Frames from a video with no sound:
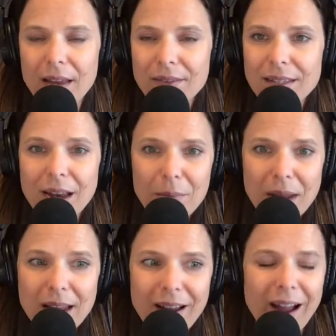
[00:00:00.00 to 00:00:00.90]
If it's not
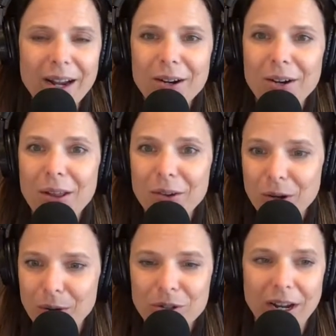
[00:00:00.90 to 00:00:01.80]
me, hire another
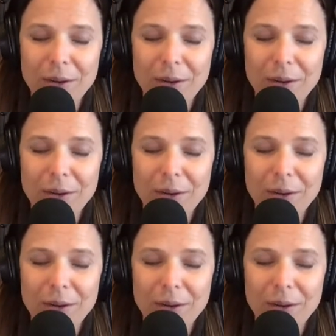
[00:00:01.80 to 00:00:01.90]
coach.